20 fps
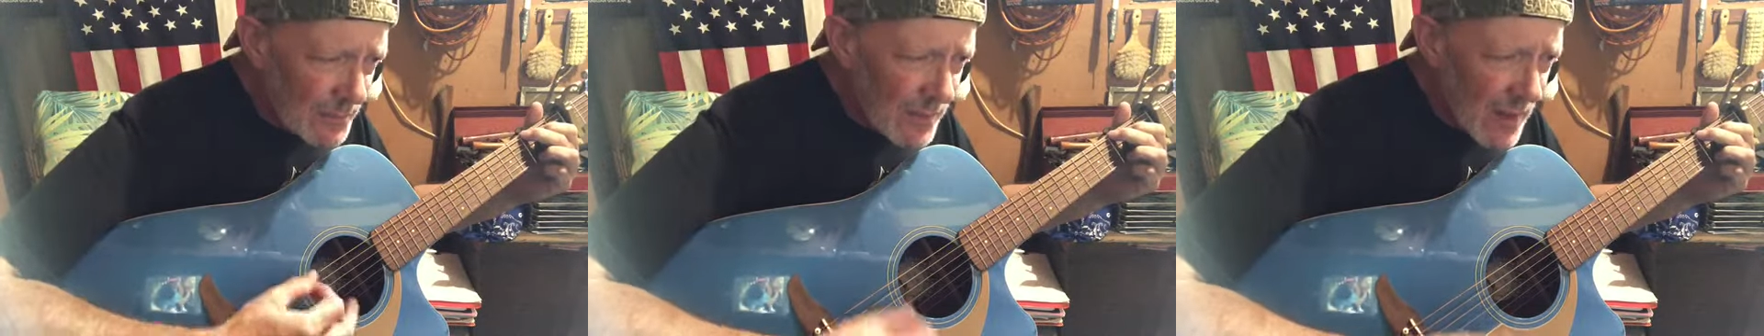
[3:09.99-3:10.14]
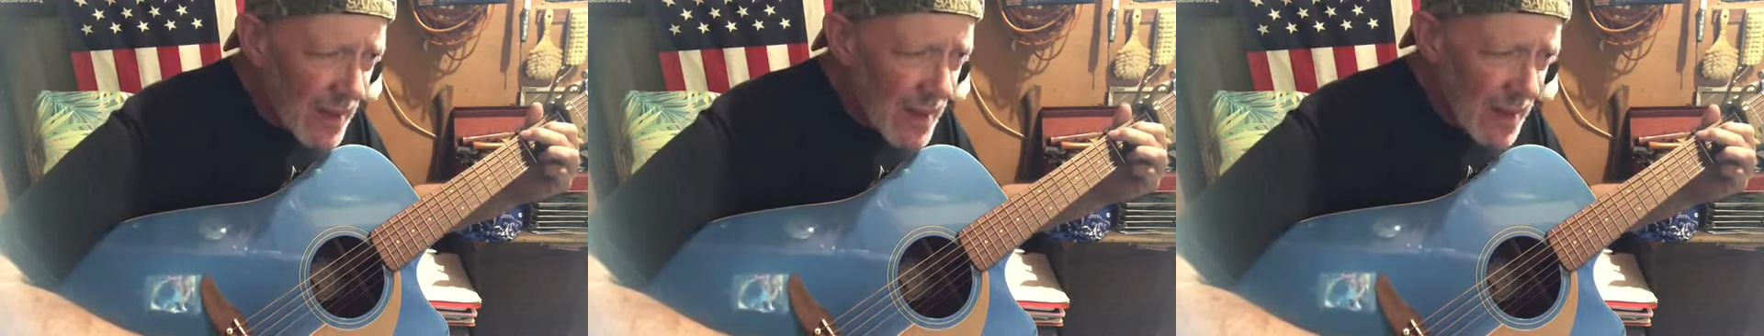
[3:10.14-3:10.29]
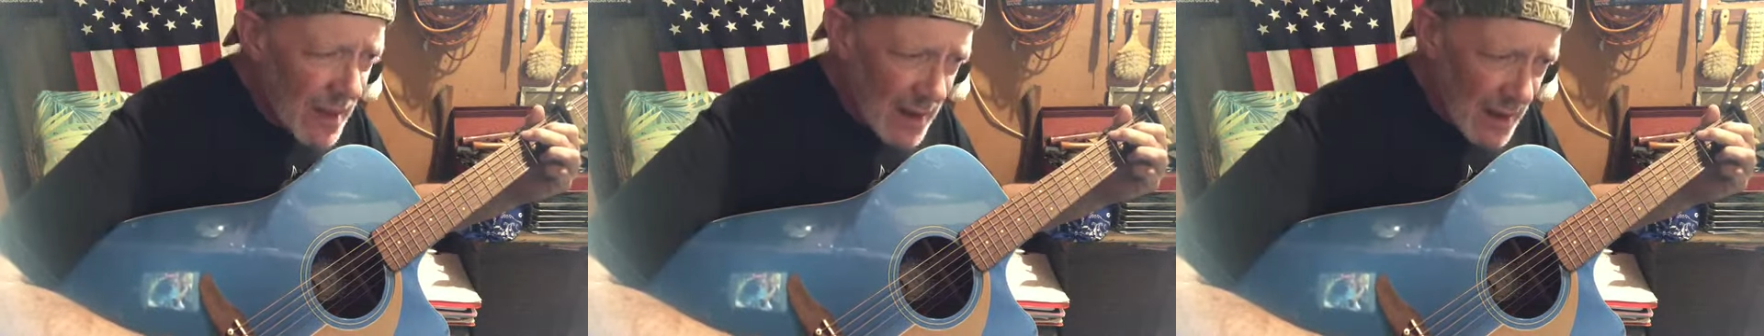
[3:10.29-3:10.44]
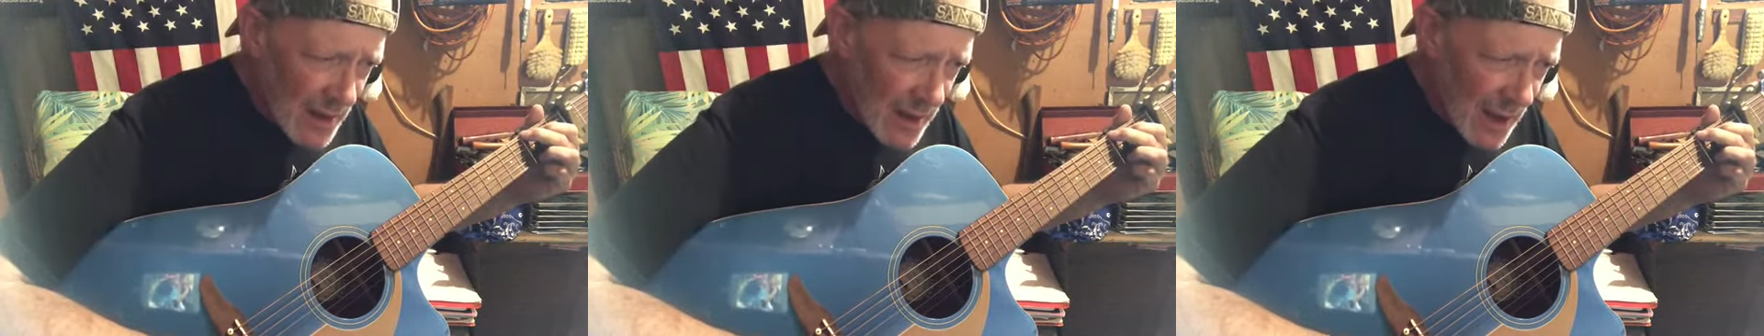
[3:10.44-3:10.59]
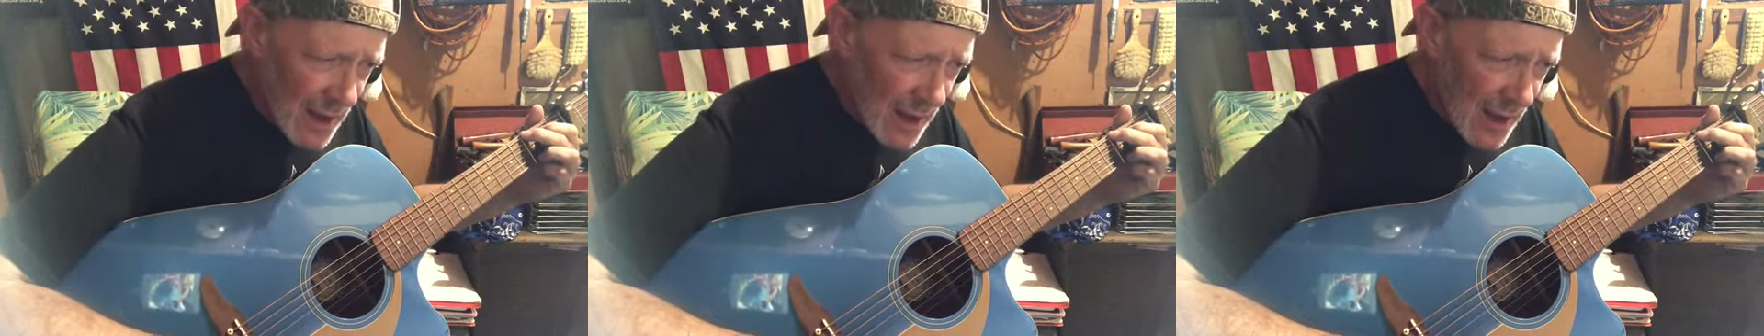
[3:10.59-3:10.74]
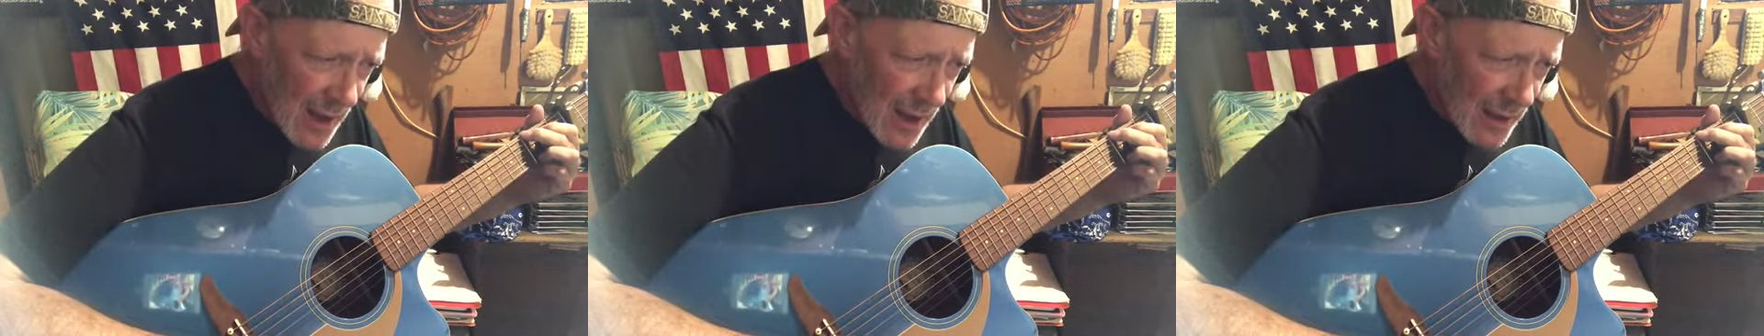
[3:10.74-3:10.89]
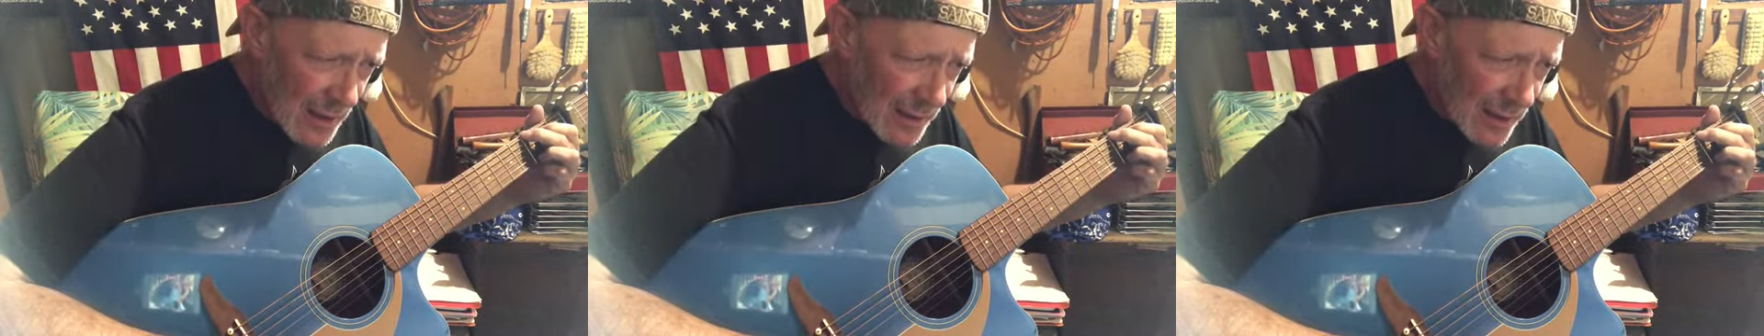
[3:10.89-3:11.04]
and
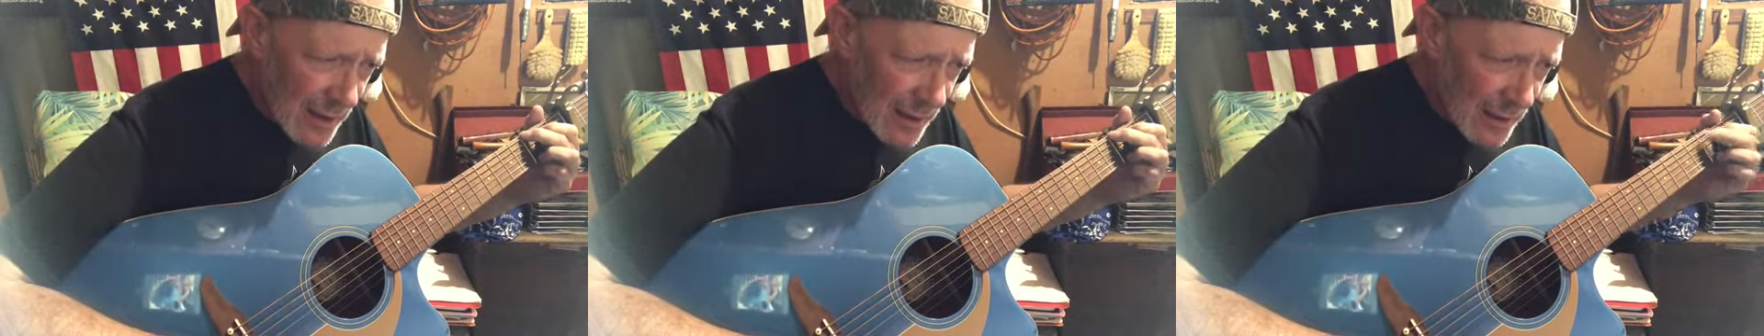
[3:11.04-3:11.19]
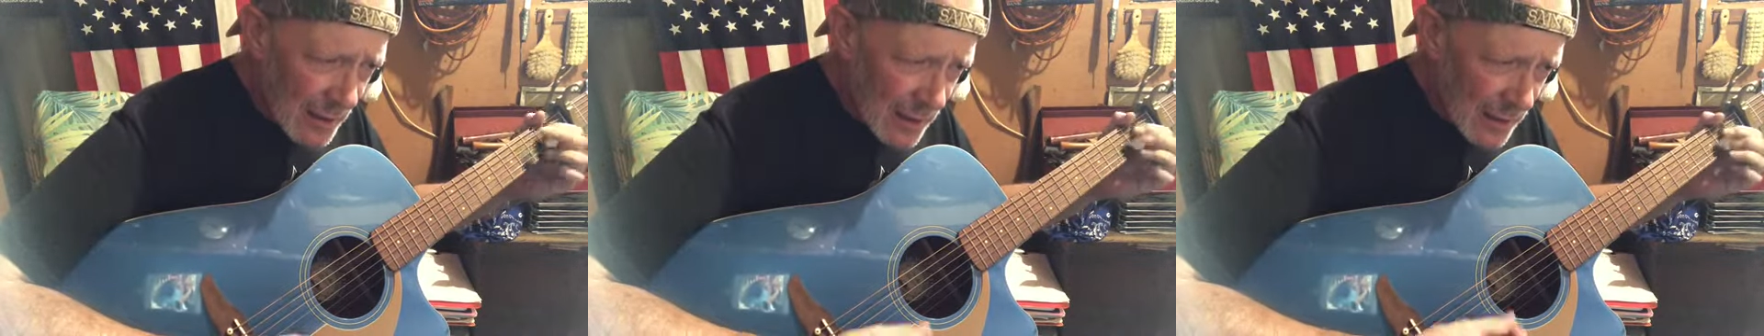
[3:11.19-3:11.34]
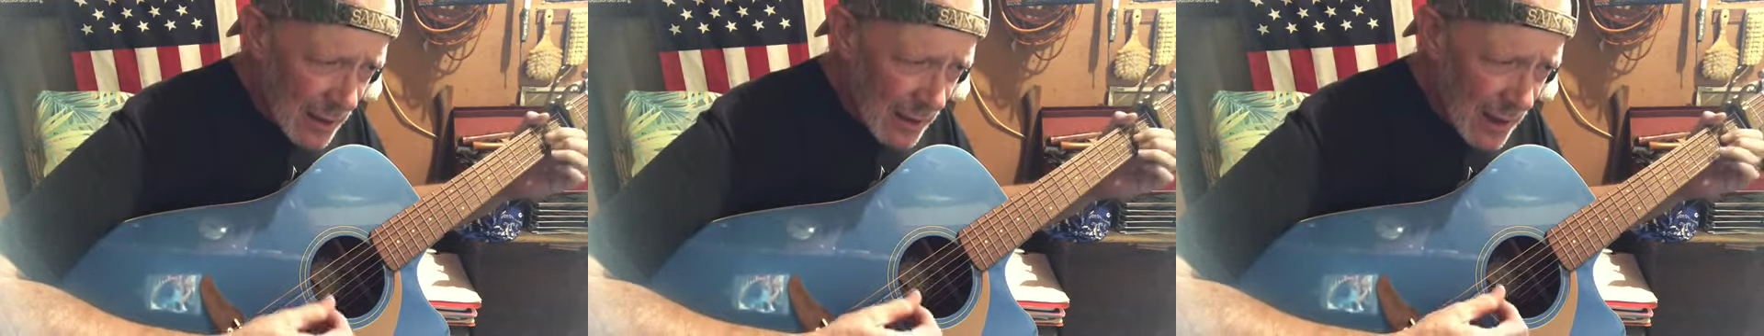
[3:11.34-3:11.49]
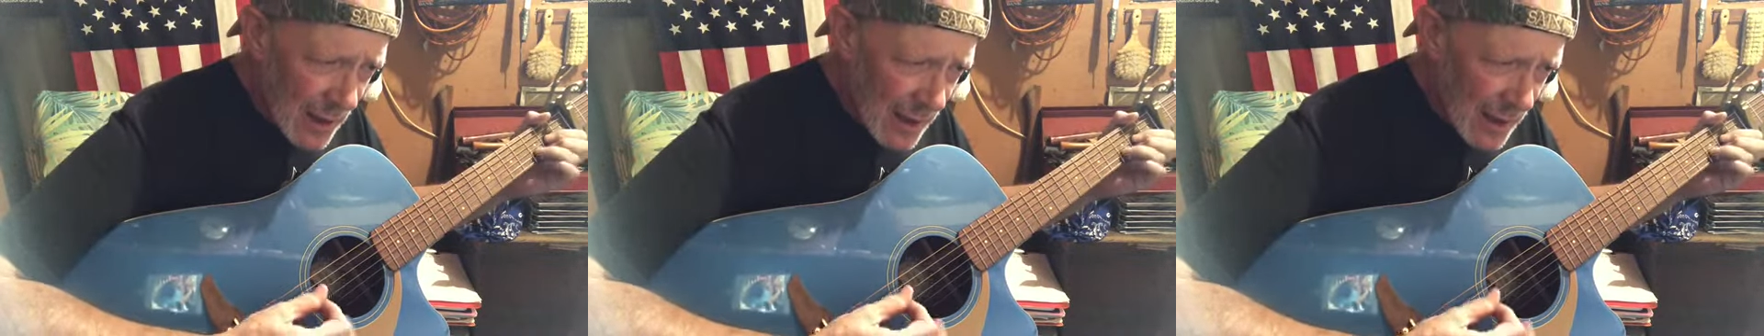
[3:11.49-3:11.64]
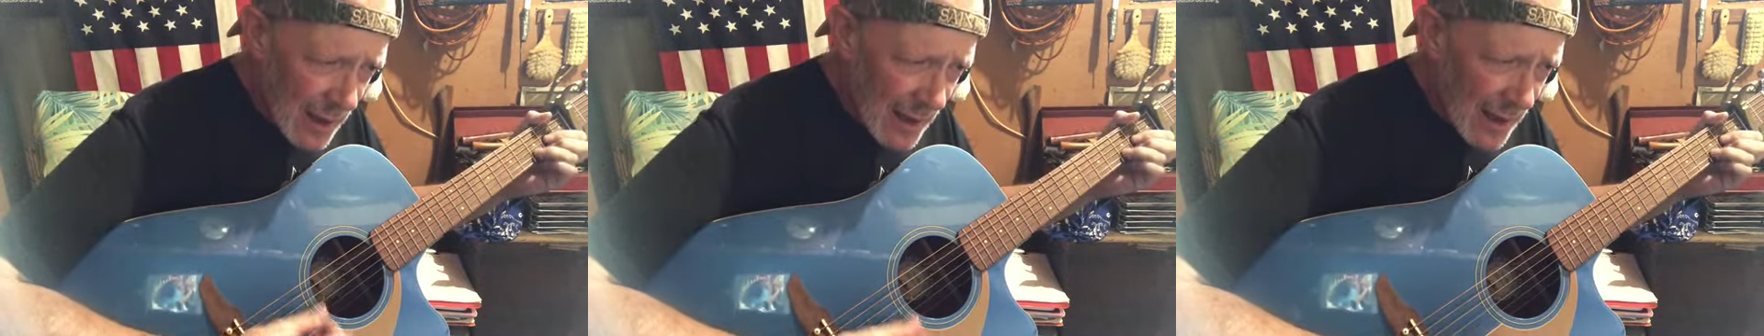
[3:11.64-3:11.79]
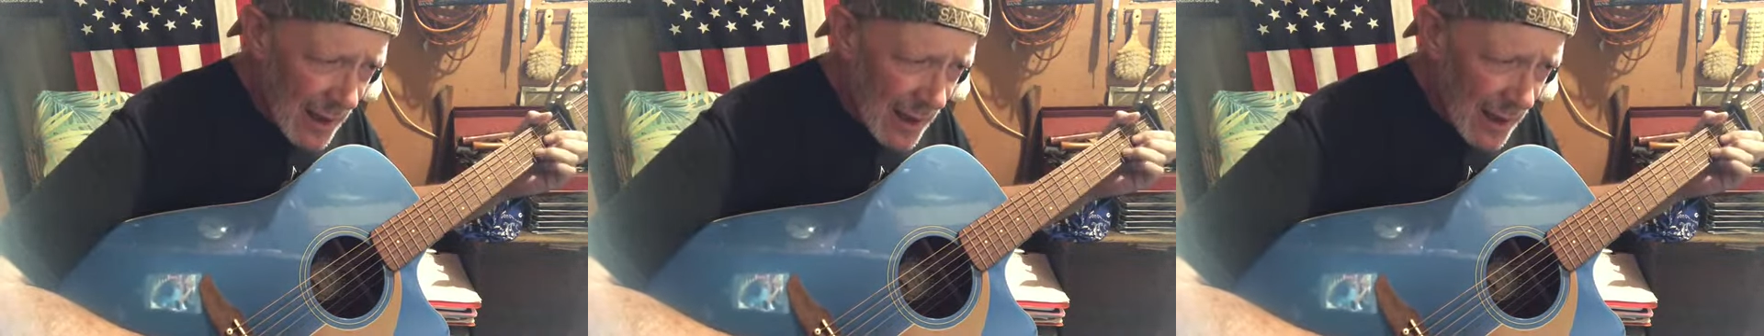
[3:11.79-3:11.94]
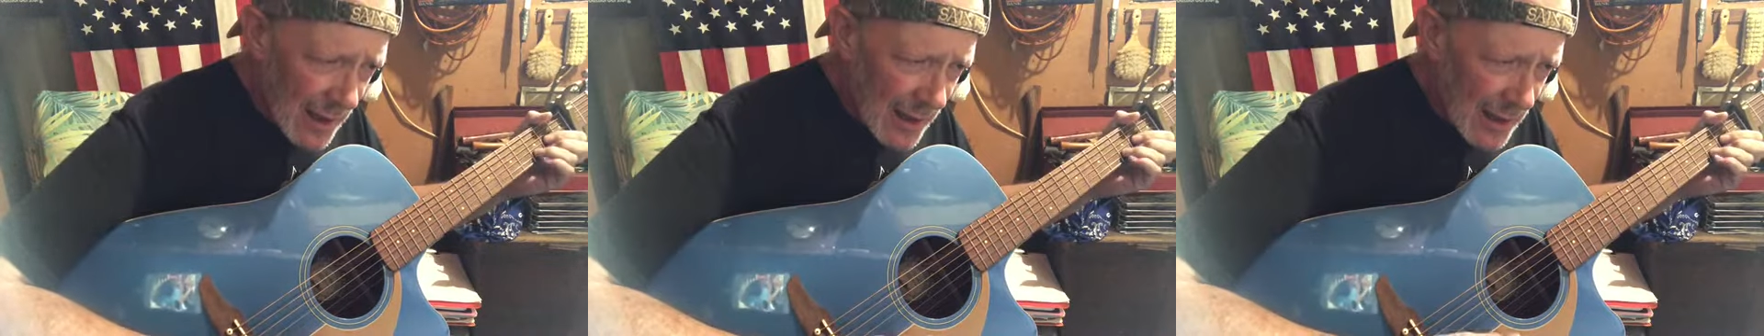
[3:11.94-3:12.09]
I let her
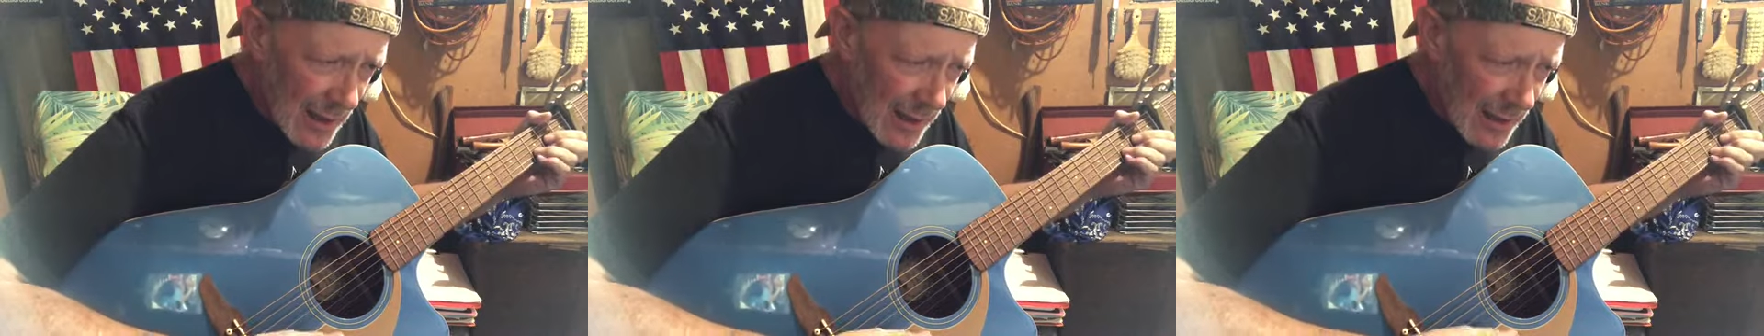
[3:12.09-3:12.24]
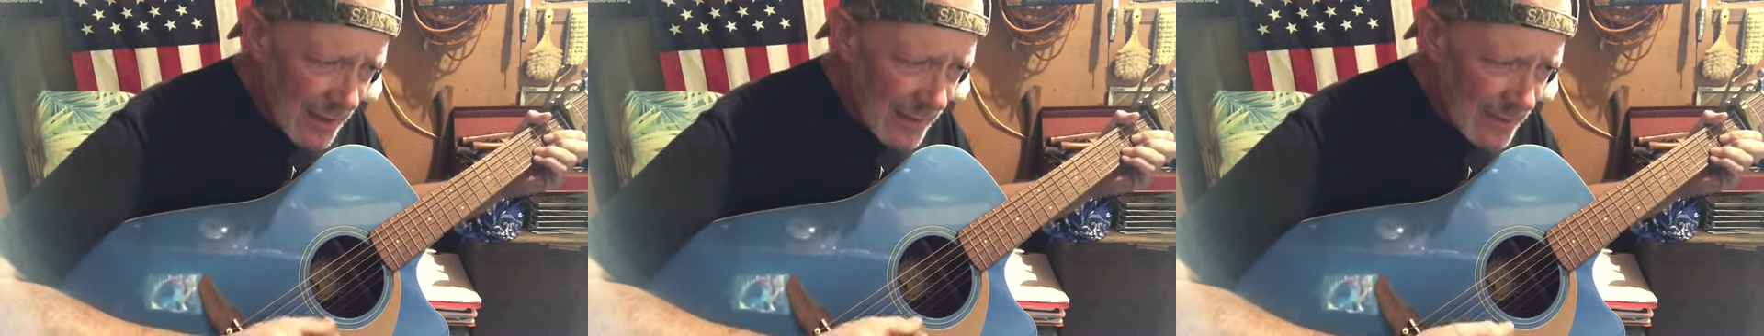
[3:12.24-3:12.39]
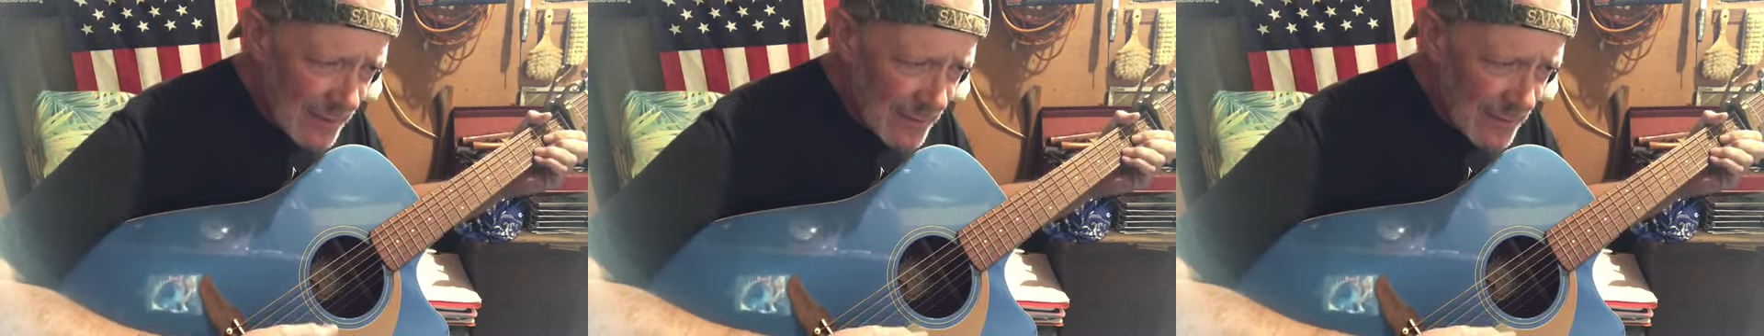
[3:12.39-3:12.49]
lie.